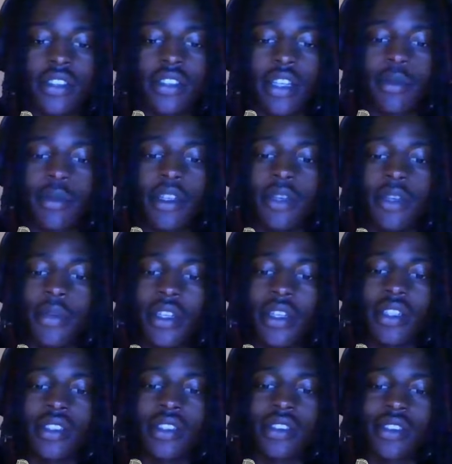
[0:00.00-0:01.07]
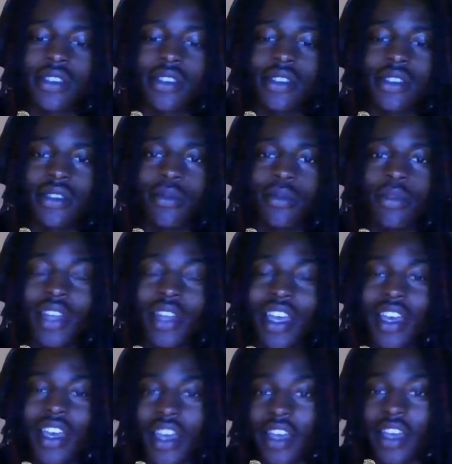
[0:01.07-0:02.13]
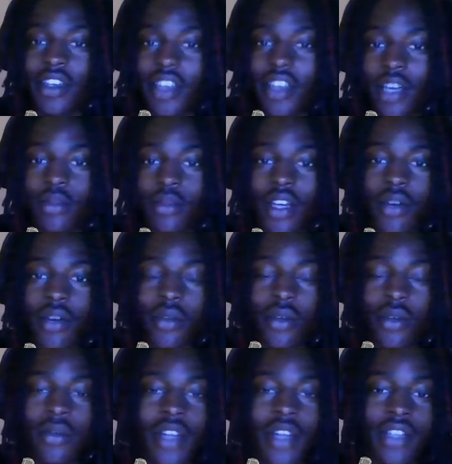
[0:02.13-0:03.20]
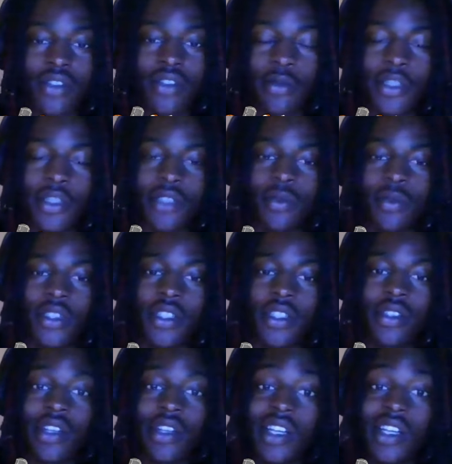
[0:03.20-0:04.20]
So I mean the Pelicans playing handicapped already without your best player,